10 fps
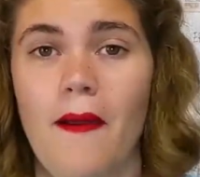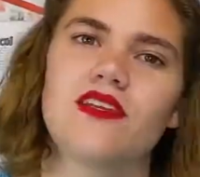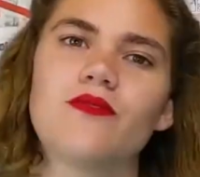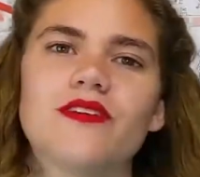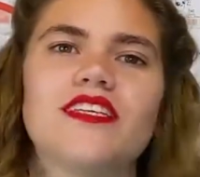
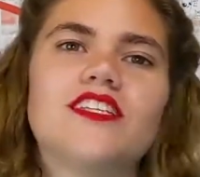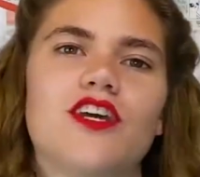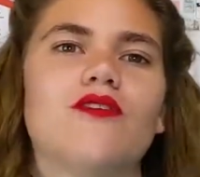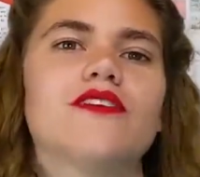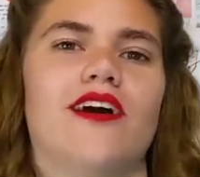it really
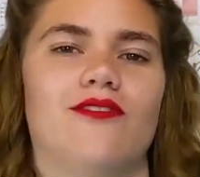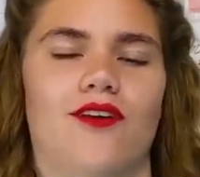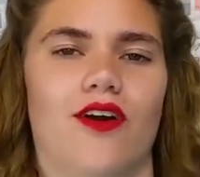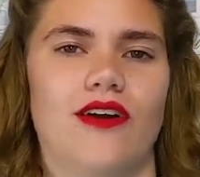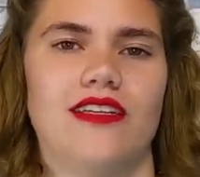shows how
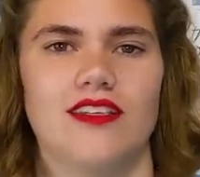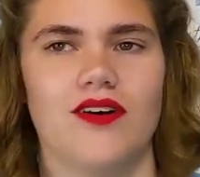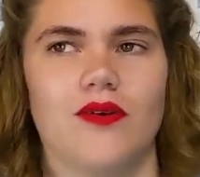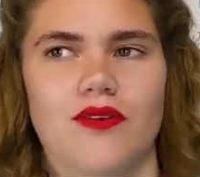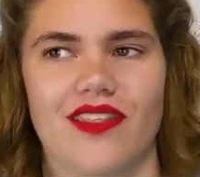far its
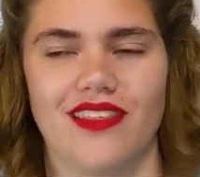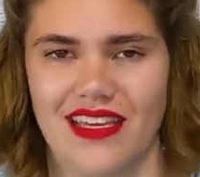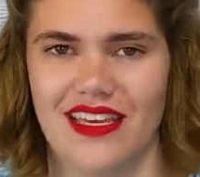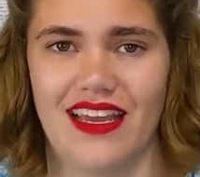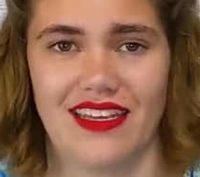own
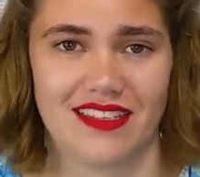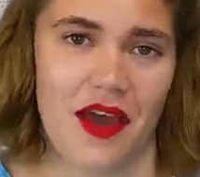thinking has